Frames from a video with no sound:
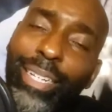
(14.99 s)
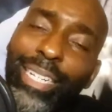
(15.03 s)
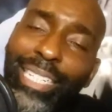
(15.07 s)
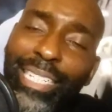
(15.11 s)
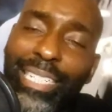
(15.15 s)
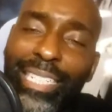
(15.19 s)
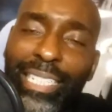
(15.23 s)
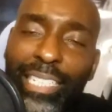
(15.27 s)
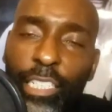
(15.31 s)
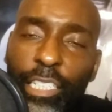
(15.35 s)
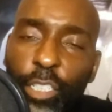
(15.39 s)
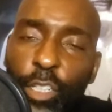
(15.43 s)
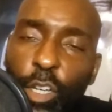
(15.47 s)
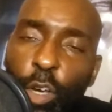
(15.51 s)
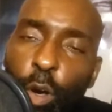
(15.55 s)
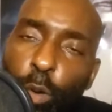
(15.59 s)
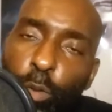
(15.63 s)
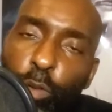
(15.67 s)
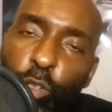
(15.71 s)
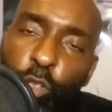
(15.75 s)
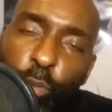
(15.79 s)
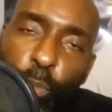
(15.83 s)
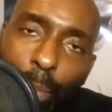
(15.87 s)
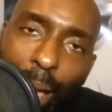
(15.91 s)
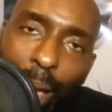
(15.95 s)
This is
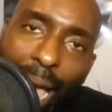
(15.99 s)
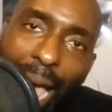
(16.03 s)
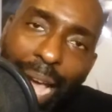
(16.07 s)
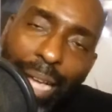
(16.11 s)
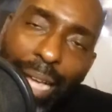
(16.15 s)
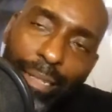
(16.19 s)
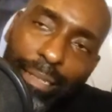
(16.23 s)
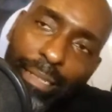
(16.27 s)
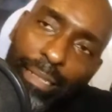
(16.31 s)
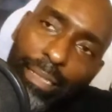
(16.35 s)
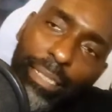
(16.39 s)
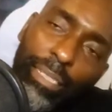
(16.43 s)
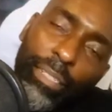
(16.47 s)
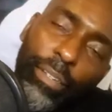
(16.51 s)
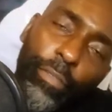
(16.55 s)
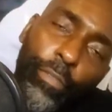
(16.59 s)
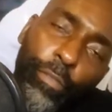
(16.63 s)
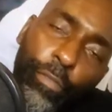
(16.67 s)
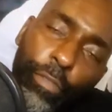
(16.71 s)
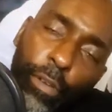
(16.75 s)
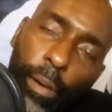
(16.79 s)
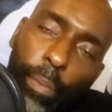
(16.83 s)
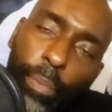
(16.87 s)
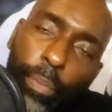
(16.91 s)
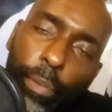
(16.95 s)
Coach Max
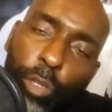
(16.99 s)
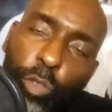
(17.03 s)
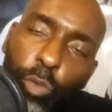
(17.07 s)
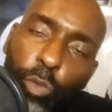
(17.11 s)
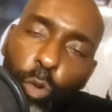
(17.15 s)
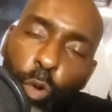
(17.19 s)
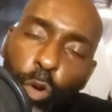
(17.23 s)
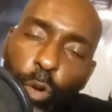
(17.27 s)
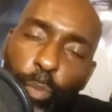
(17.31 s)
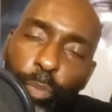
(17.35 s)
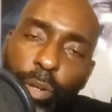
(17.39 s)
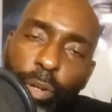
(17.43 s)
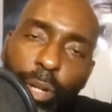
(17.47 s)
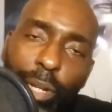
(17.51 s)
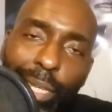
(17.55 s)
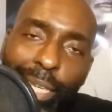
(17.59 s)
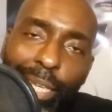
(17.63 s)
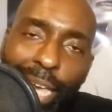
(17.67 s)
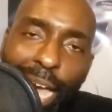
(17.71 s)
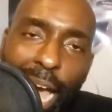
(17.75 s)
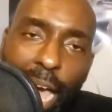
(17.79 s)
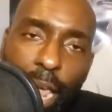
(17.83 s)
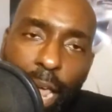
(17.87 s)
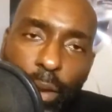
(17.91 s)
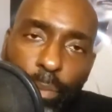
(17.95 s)
from the Scorpion
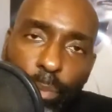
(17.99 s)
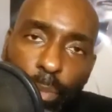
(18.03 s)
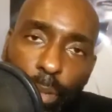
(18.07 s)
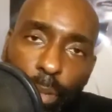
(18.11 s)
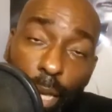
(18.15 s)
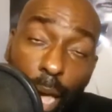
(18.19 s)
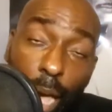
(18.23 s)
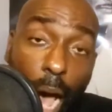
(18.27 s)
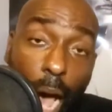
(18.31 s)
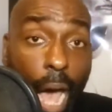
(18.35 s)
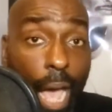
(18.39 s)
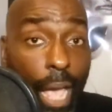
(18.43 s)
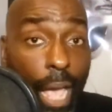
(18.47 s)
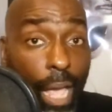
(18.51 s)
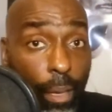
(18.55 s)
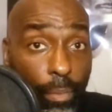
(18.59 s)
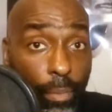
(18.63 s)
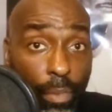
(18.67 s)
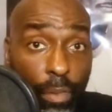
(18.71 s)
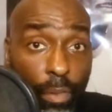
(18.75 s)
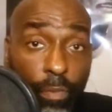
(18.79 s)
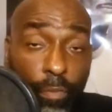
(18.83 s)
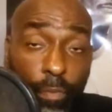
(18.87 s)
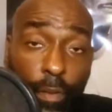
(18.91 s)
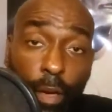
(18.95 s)
Academy. I
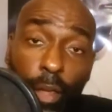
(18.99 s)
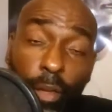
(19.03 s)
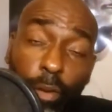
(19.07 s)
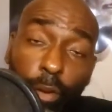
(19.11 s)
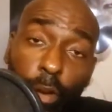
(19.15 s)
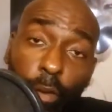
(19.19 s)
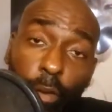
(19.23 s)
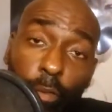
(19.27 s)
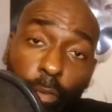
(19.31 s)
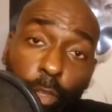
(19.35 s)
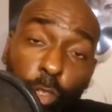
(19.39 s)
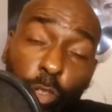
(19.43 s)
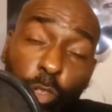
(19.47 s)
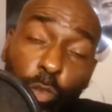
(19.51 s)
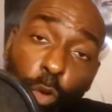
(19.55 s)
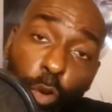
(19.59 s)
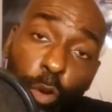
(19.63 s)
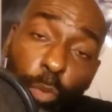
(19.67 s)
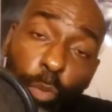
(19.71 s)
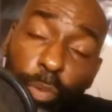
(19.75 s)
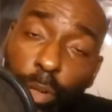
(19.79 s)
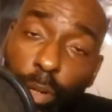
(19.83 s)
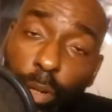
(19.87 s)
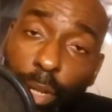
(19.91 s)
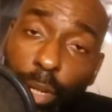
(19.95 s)
am the founder of the
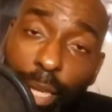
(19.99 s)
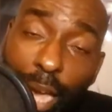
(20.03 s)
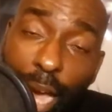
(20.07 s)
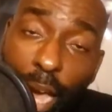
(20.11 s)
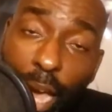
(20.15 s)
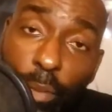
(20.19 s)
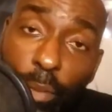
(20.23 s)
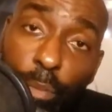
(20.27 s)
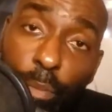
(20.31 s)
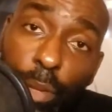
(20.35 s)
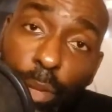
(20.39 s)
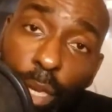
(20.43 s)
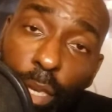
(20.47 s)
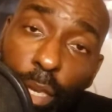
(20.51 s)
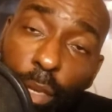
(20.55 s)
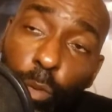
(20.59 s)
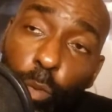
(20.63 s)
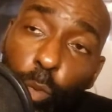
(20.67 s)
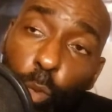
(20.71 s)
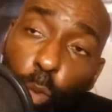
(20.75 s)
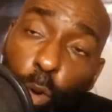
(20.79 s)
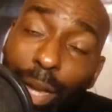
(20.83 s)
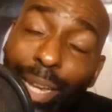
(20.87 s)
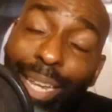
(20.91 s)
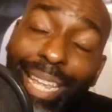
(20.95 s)
Scorpion Academy.
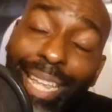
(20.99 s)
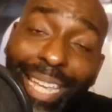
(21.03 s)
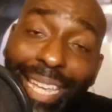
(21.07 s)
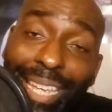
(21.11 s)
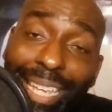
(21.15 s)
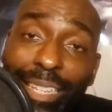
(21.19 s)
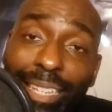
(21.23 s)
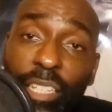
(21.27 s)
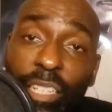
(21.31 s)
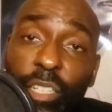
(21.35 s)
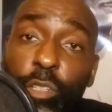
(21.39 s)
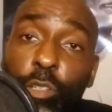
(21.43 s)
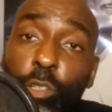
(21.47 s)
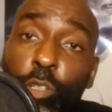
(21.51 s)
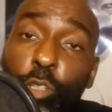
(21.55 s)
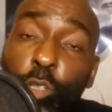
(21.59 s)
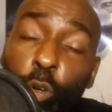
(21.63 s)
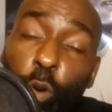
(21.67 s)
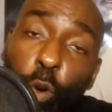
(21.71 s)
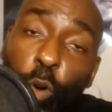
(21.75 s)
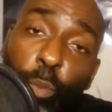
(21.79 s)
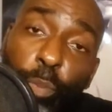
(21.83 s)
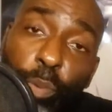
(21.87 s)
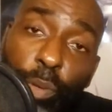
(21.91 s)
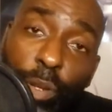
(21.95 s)
What is the
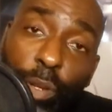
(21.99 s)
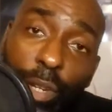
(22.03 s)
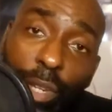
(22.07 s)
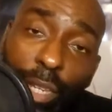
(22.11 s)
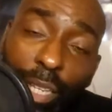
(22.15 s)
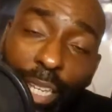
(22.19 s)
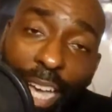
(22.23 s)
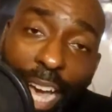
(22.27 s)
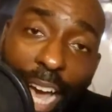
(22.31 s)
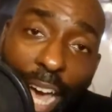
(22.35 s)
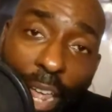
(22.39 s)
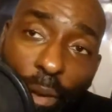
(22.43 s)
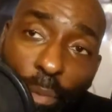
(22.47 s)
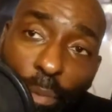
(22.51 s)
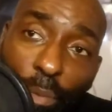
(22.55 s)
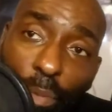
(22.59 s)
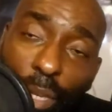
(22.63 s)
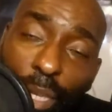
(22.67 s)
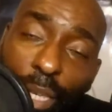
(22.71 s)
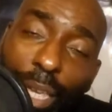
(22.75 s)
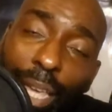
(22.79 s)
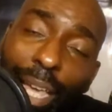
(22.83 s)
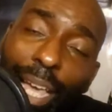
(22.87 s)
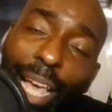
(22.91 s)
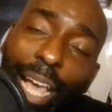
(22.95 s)
Scorpion
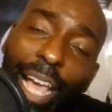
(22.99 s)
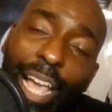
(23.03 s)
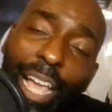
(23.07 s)
Academy?